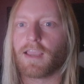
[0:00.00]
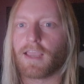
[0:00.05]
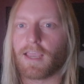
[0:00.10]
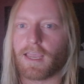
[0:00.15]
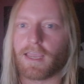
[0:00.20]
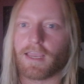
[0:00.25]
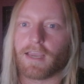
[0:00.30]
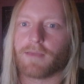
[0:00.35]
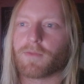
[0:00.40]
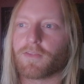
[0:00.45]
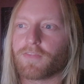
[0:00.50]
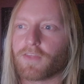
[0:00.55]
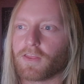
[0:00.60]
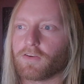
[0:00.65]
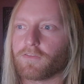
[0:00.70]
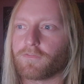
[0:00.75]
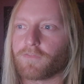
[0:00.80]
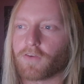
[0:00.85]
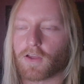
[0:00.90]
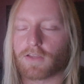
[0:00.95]
I'm
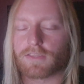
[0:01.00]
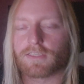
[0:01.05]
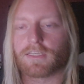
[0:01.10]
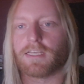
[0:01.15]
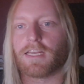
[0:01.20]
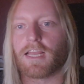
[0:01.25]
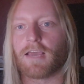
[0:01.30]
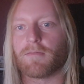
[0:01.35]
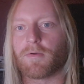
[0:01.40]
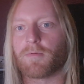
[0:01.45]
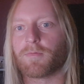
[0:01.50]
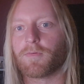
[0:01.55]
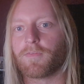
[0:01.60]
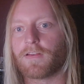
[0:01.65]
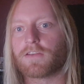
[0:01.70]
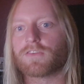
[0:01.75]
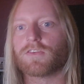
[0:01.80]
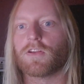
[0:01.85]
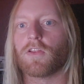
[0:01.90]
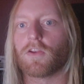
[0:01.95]
Nathanael Fosaaen. I'm a
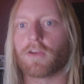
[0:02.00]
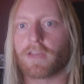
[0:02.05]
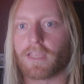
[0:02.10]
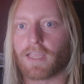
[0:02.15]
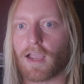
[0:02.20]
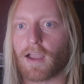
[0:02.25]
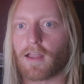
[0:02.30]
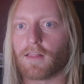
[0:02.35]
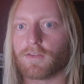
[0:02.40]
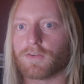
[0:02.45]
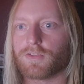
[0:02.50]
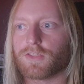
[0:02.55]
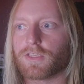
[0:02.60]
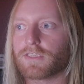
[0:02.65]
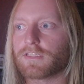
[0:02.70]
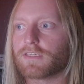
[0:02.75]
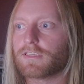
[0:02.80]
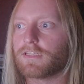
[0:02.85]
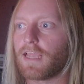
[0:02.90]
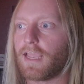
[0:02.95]
professional
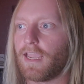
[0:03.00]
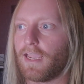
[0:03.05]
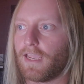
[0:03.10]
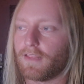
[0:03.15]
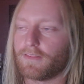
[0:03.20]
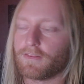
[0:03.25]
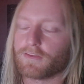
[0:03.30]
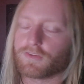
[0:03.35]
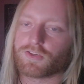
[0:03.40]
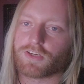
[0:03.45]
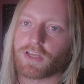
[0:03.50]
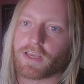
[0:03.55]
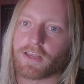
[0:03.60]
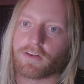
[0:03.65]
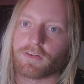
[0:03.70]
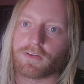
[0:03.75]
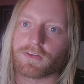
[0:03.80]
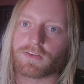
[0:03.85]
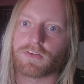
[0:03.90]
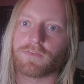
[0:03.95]
archaeologist, and this
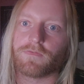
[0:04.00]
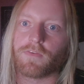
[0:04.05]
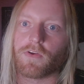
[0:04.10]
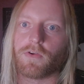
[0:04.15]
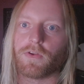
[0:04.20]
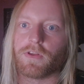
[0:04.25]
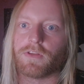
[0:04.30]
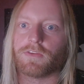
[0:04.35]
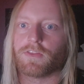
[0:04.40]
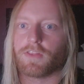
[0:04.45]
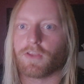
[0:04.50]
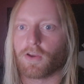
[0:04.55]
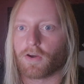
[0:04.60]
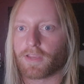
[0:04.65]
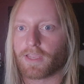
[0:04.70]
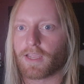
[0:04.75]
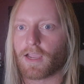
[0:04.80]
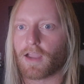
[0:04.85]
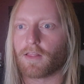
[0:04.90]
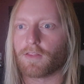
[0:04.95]
channel is devoted to the
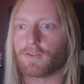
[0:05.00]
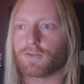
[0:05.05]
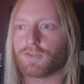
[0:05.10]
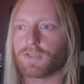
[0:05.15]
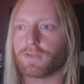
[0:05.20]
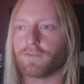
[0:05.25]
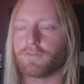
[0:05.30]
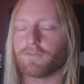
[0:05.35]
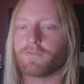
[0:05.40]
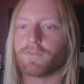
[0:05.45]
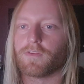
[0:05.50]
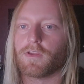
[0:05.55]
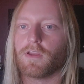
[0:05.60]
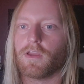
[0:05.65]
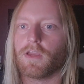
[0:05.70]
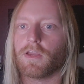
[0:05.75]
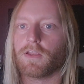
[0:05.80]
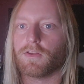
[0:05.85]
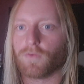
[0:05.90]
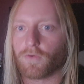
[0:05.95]
archaeology of
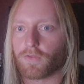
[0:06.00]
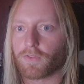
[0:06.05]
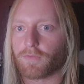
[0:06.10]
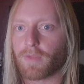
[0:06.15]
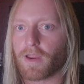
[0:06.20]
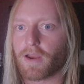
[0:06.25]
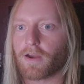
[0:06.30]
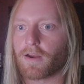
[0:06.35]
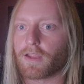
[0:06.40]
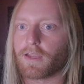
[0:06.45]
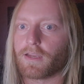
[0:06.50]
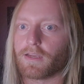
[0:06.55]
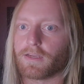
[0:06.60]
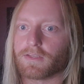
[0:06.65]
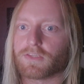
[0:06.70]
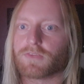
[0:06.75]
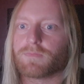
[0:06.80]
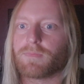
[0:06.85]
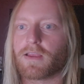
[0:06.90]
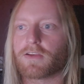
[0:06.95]
North America,
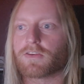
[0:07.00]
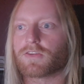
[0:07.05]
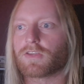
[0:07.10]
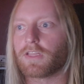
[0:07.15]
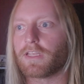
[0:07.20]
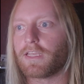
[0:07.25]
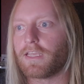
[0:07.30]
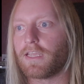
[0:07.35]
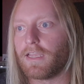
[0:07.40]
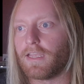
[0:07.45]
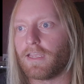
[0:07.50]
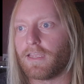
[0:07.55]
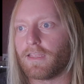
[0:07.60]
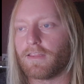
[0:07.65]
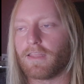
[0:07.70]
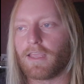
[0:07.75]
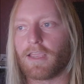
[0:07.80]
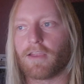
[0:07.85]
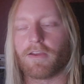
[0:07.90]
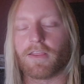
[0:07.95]
especially in
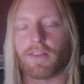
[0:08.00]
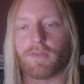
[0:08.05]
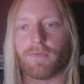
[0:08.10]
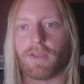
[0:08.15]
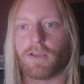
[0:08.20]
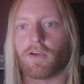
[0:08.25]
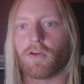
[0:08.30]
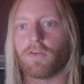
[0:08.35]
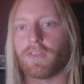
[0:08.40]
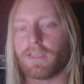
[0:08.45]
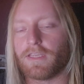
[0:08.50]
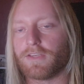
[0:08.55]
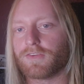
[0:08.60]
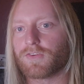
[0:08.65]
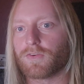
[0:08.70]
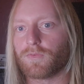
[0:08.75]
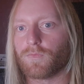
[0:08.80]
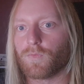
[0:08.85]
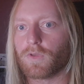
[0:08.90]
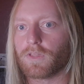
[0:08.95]
the area that we call the
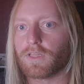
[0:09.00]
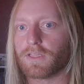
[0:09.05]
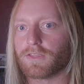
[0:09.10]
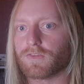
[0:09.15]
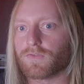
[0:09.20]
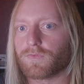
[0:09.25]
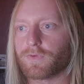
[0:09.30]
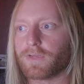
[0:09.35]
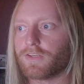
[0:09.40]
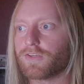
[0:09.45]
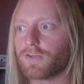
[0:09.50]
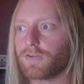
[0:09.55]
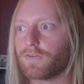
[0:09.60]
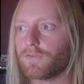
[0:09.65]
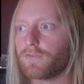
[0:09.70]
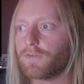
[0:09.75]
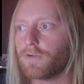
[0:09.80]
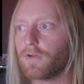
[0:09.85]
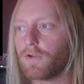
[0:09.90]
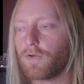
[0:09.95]
Eastern Woodlands
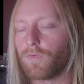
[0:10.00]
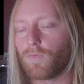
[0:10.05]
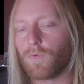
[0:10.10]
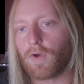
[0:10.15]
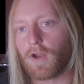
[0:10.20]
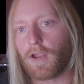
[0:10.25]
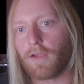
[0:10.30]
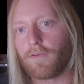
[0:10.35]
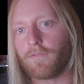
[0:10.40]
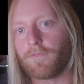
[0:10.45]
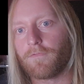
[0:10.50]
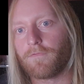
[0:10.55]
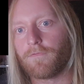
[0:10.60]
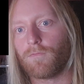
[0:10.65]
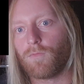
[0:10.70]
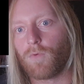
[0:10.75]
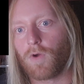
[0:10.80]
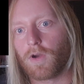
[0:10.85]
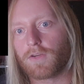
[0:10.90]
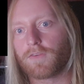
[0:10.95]
region, where I've
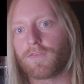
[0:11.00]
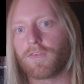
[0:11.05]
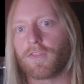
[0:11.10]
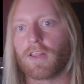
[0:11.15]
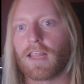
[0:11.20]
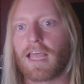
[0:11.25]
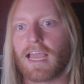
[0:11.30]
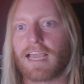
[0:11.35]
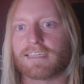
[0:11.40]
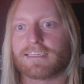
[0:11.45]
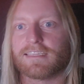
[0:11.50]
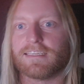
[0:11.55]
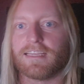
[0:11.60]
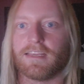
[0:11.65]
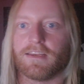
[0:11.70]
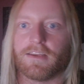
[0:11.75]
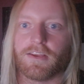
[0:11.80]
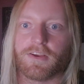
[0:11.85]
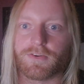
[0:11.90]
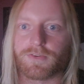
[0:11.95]
worked for the last
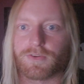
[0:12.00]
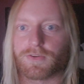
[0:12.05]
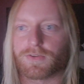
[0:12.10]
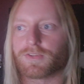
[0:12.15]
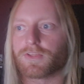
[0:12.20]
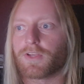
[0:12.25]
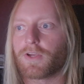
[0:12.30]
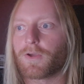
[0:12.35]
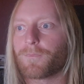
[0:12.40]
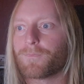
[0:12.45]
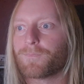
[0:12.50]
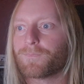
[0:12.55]
10 years or so.